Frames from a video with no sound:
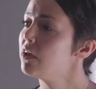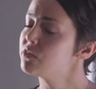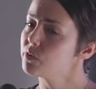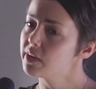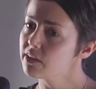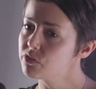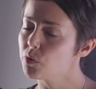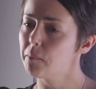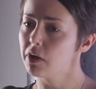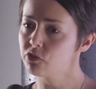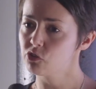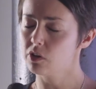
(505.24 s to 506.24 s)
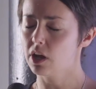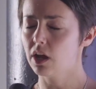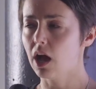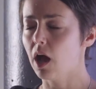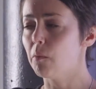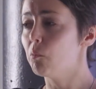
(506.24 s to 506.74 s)
So it gets you a much
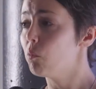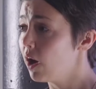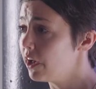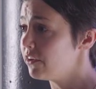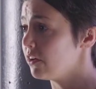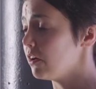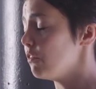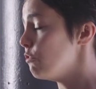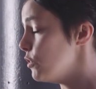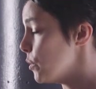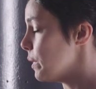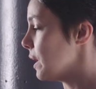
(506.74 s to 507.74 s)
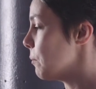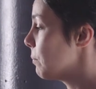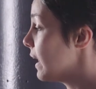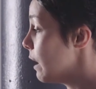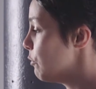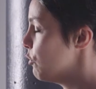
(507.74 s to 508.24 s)
wider viewing
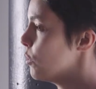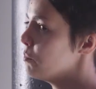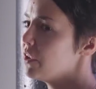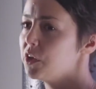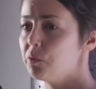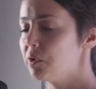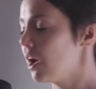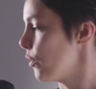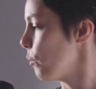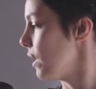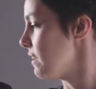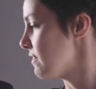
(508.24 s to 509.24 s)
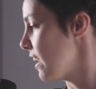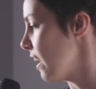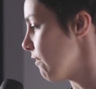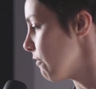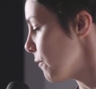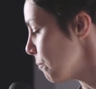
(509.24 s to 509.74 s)
platform than you would otherwise
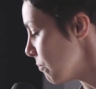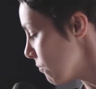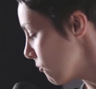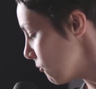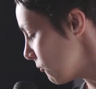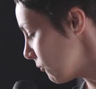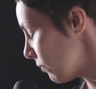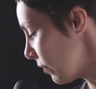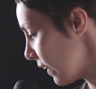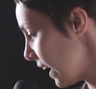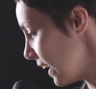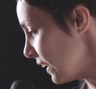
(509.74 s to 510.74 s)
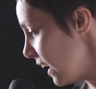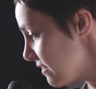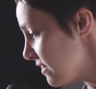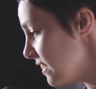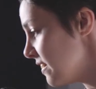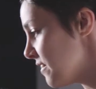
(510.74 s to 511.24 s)
have. And
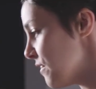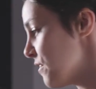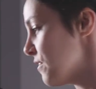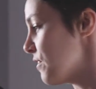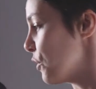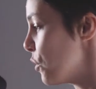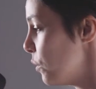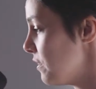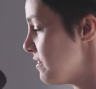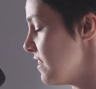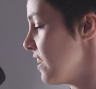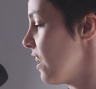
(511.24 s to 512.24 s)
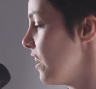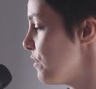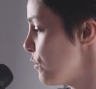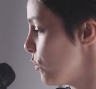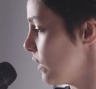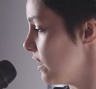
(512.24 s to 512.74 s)
lastly, this is the coolest thing I
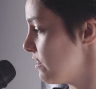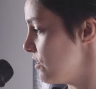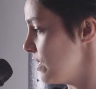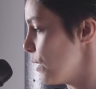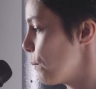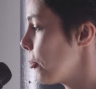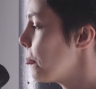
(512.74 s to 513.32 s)
saw last year.